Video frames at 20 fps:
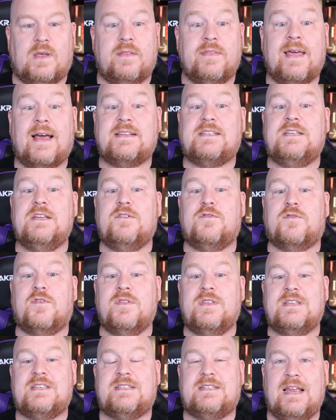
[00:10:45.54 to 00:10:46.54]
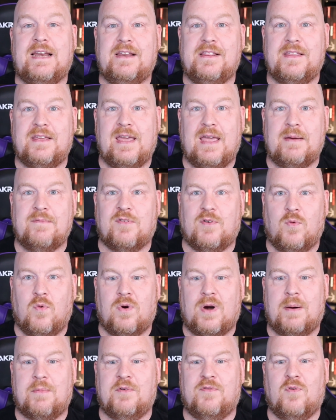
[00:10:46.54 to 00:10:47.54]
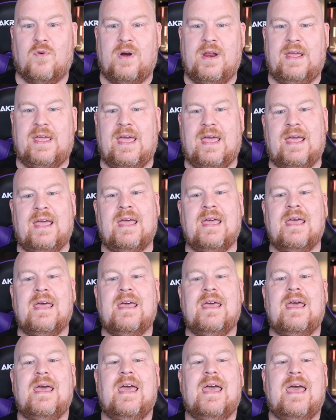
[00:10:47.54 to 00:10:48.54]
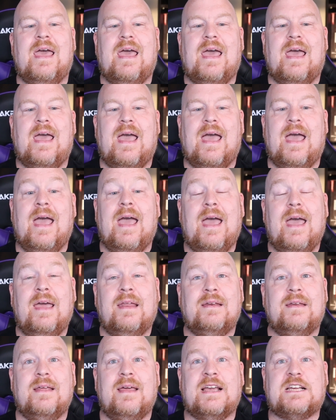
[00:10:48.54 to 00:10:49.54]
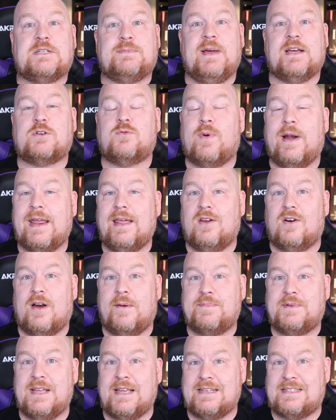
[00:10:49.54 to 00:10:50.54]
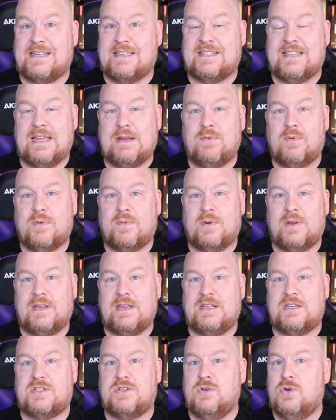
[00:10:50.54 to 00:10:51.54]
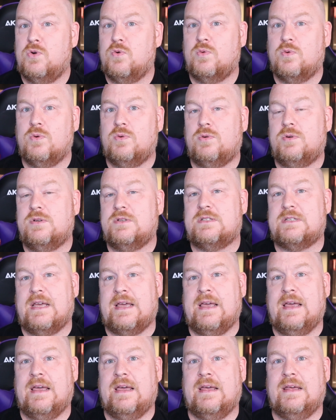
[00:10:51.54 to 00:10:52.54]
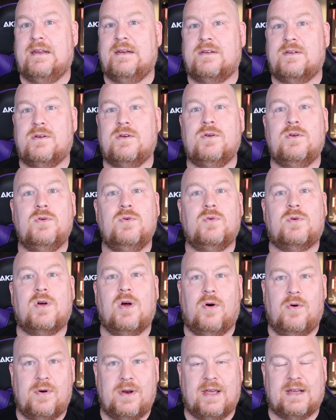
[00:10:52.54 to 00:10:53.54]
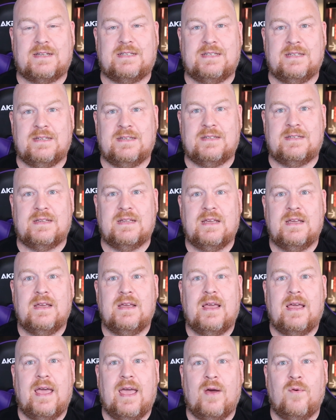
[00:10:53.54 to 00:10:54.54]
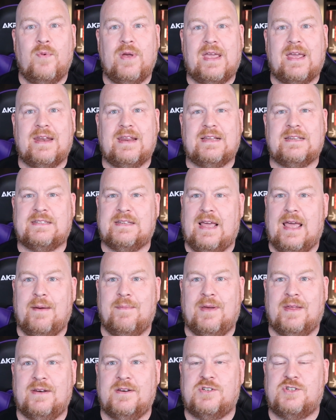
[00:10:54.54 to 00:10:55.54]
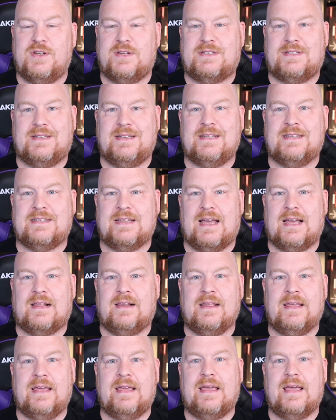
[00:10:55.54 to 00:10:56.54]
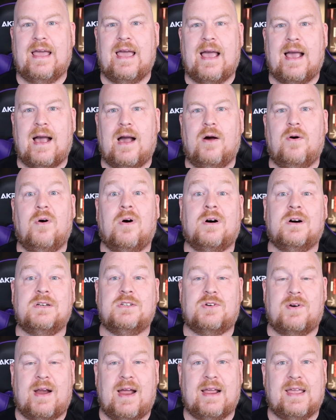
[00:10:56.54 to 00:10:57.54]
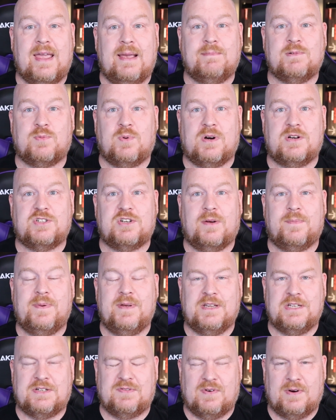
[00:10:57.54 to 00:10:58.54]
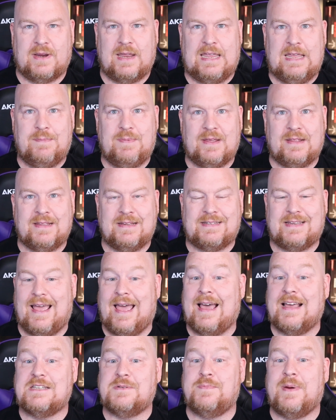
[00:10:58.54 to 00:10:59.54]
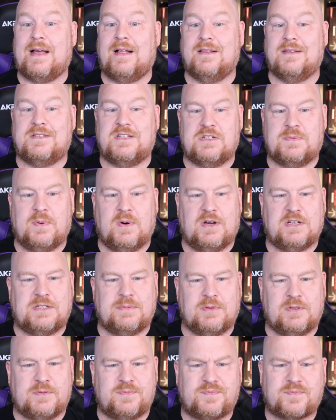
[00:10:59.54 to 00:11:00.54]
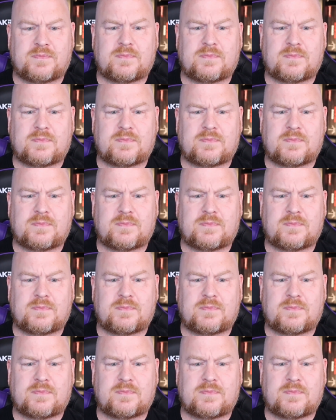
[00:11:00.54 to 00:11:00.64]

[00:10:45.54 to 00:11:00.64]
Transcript: That's it for this state of the game for Warhammer 40k, and expect regular updates as they release new rules and new codexes, and we can examine just exactly how on track Games Workshop is for keeping this as balanced as possible.